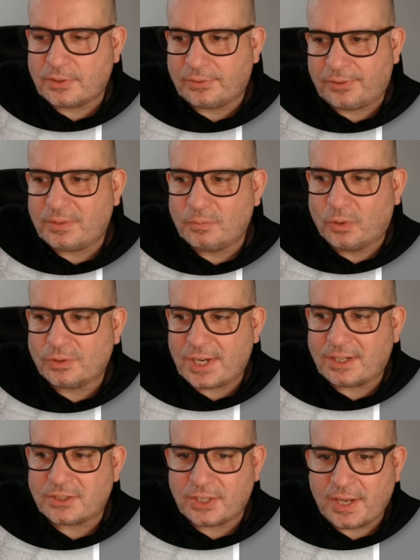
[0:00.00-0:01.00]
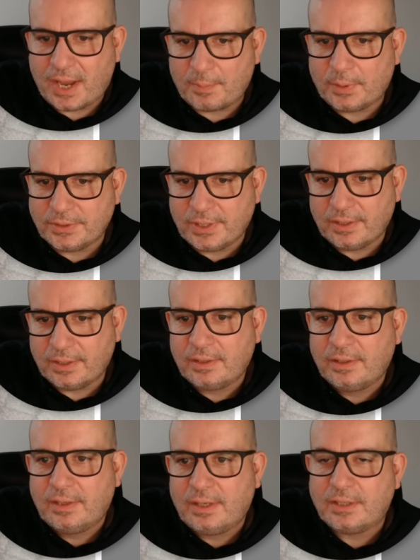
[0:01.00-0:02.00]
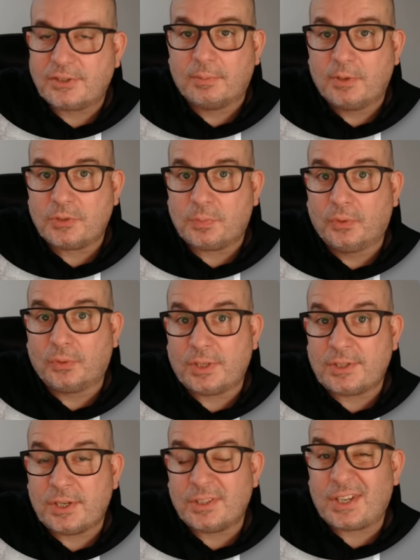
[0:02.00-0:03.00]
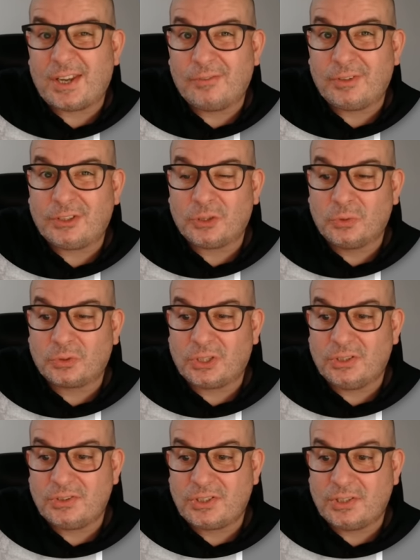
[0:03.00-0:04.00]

I think what's actually happened here is someone's bought this at a salvage auction to